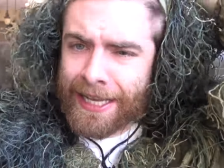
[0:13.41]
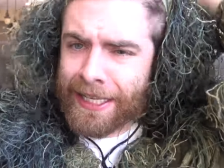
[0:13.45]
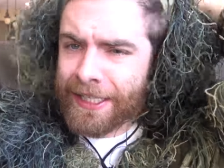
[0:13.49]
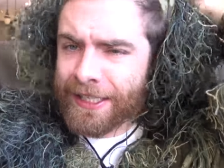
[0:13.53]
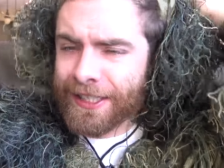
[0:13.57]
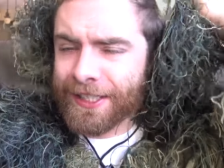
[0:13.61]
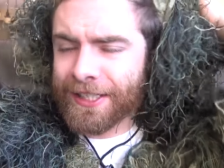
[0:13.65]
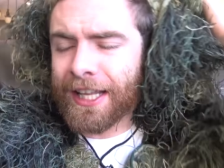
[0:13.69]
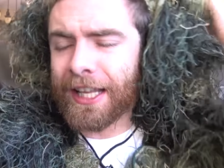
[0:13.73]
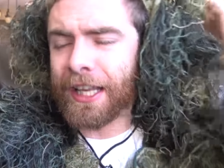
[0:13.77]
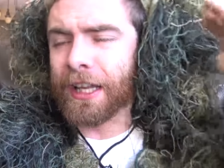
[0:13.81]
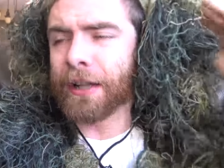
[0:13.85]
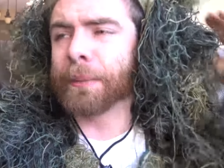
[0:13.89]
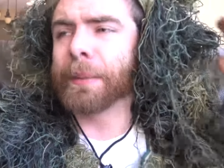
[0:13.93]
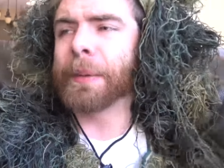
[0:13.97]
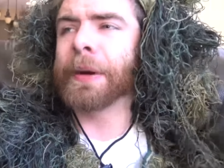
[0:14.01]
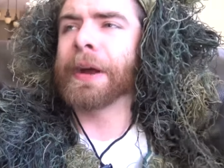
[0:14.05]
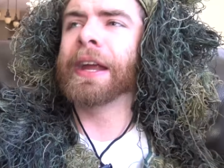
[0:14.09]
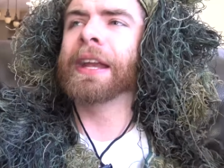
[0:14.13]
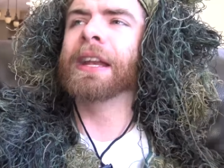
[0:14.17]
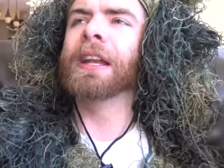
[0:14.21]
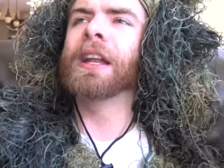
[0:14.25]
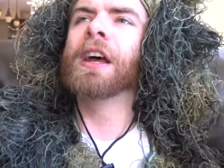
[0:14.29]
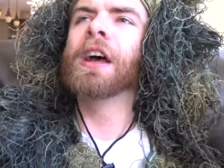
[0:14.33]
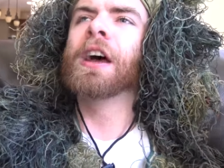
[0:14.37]
to
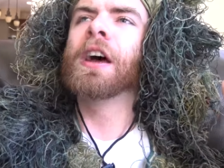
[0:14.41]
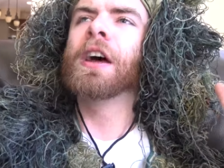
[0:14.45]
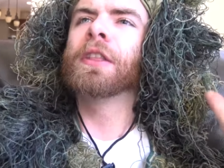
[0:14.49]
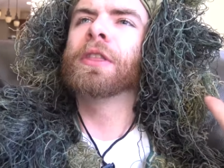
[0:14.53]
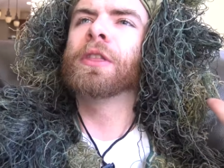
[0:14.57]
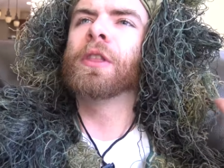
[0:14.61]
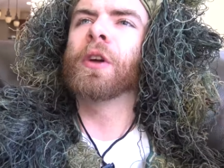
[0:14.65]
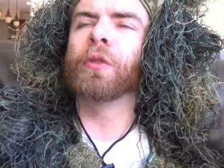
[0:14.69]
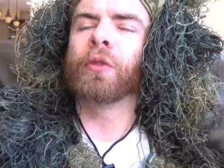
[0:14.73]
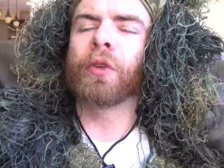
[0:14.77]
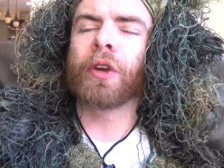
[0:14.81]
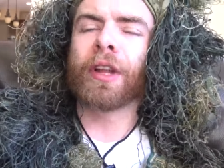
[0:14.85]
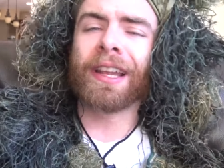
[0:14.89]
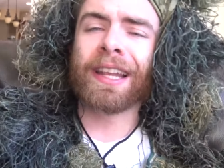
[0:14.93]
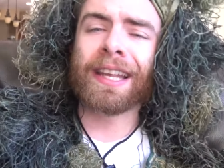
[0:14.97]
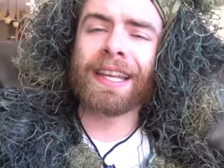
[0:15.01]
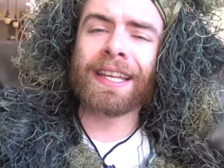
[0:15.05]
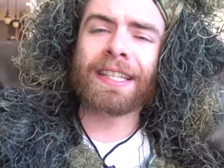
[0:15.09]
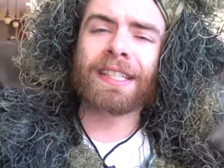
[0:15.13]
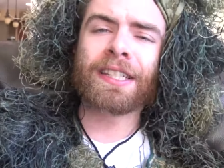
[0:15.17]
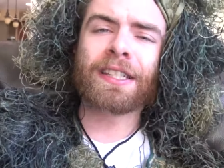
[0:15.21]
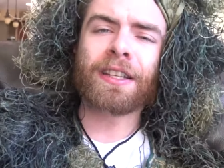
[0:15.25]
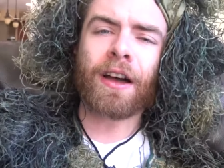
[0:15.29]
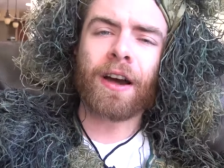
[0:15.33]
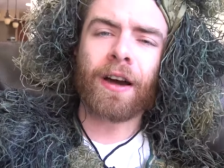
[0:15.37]
celebrate the
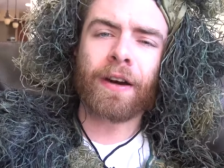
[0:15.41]
release